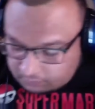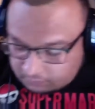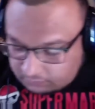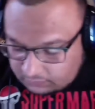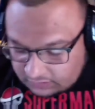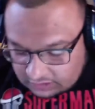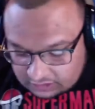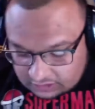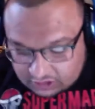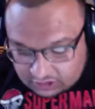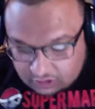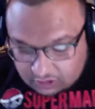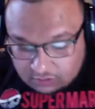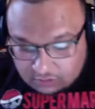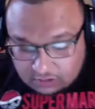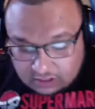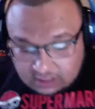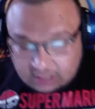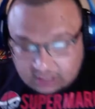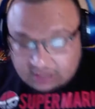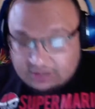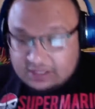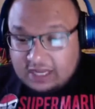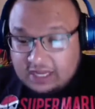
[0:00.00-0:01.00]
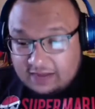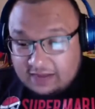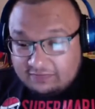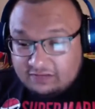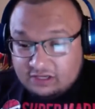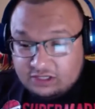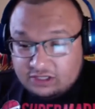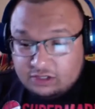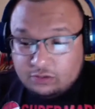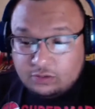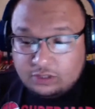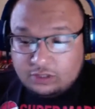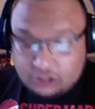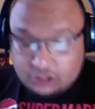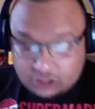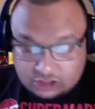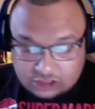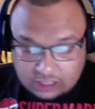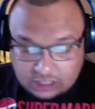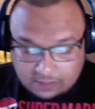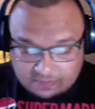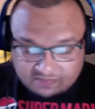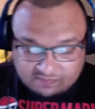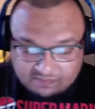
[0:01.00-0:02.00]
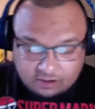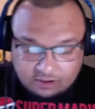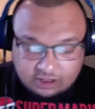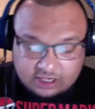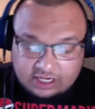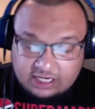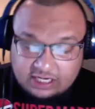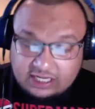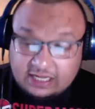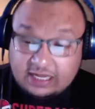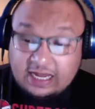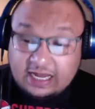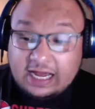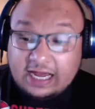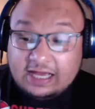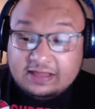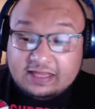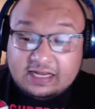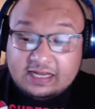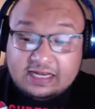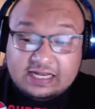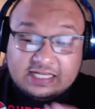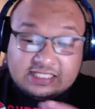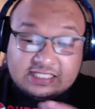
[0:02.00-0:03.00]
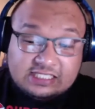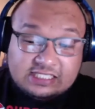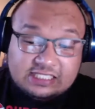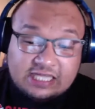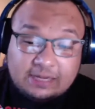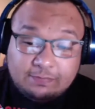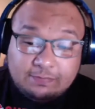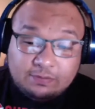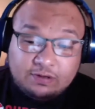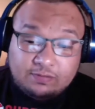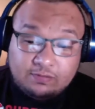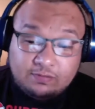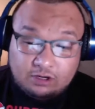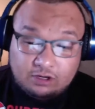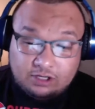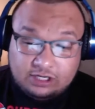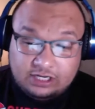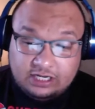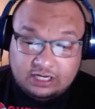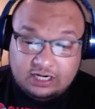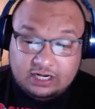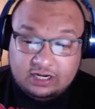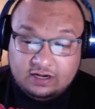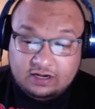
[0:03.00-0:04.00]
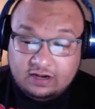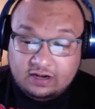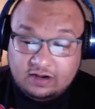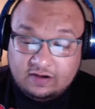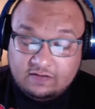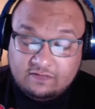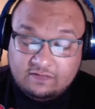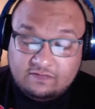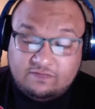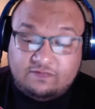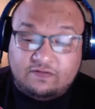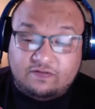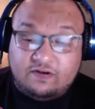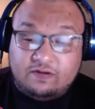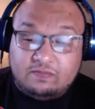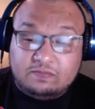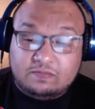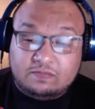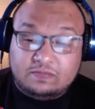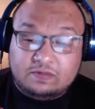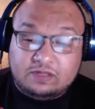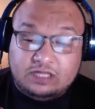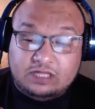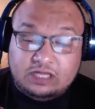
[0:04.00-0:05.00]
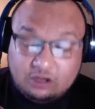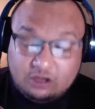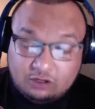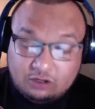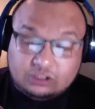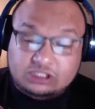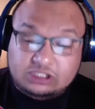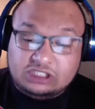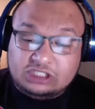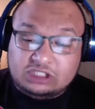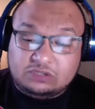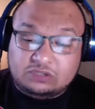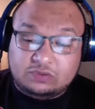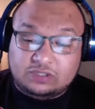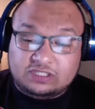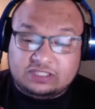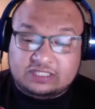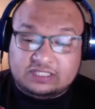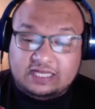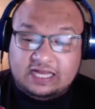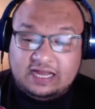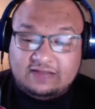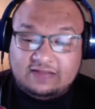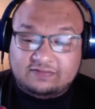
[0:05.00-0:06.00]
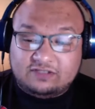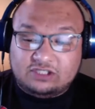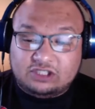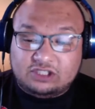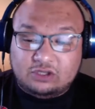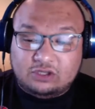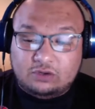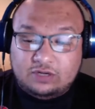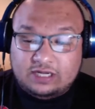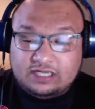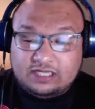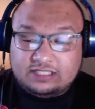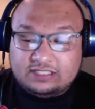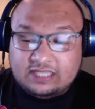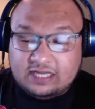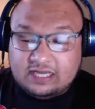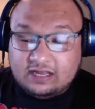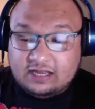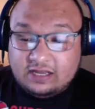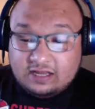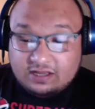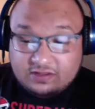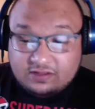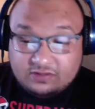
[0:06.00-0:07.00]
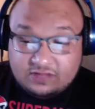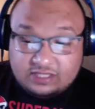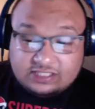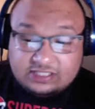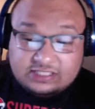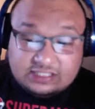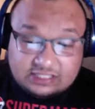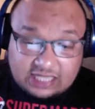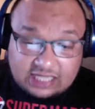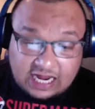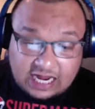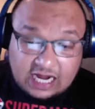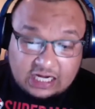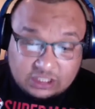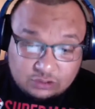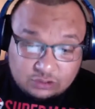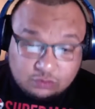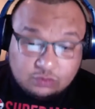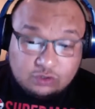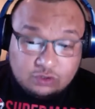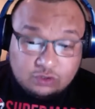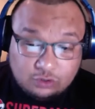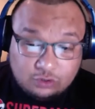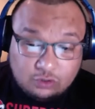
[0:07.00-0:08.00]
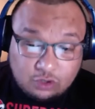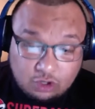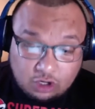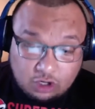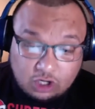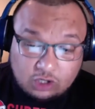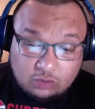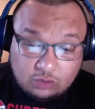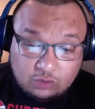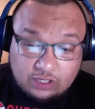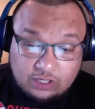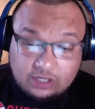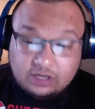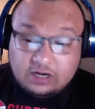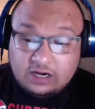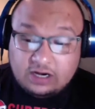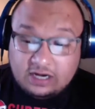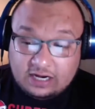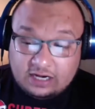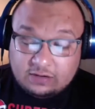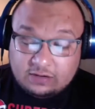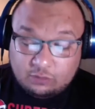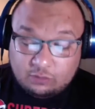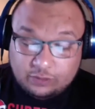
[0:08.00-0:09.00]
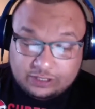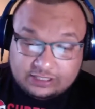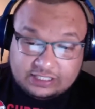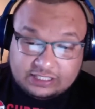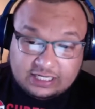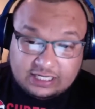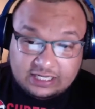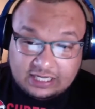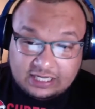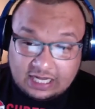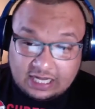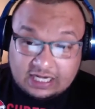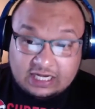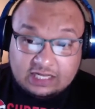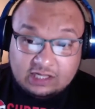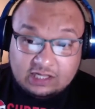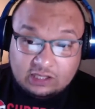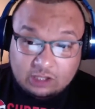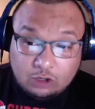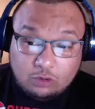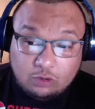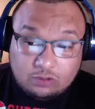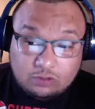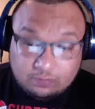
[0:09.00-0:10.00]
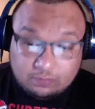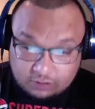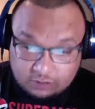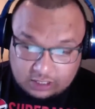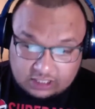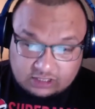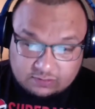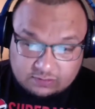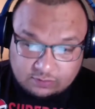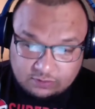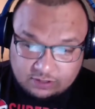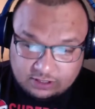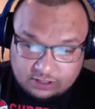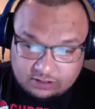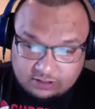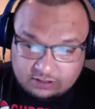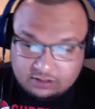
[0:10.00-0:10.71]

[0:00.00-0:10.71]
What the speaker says: So they have to do a good job of marketing it, and they need separate marketing from the OG Switch. They have to showcase that this is actual new hardware retailing at a lower price point.